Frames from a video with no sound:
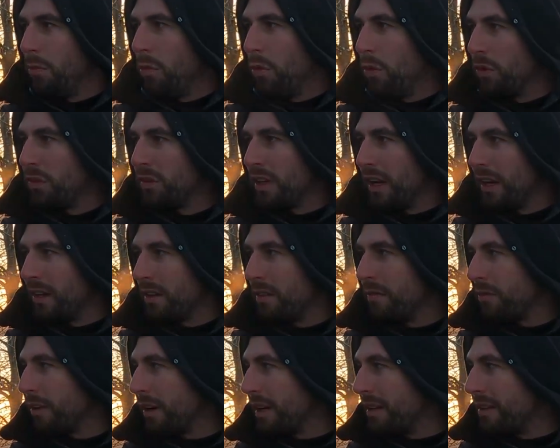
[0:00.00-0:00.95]
The water's
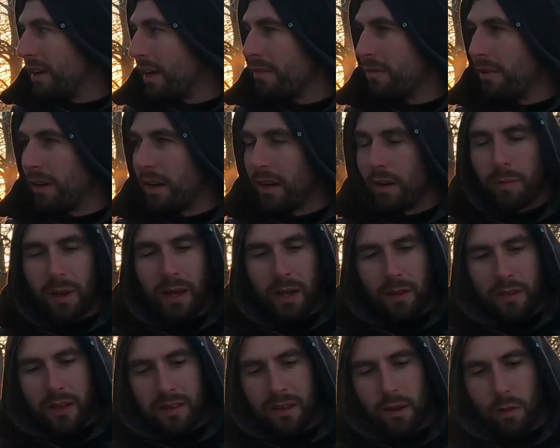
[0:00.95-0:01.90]
starting to freeze over a little
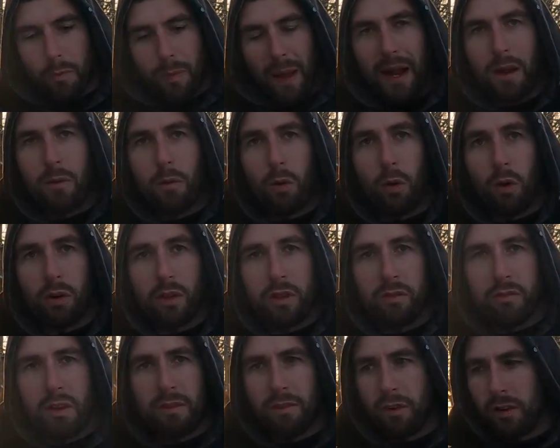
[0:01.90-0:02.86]
bit on this little backwater
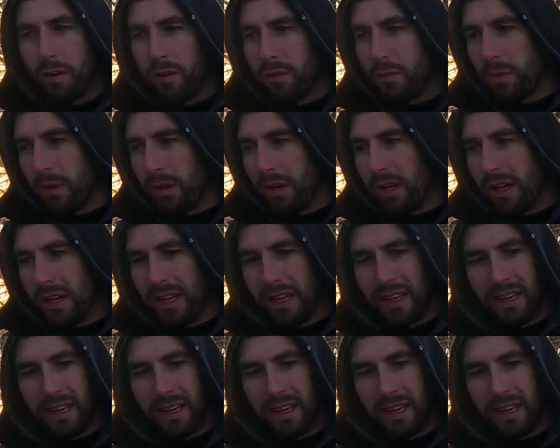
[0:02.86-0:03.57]
on the River Ouse we're on.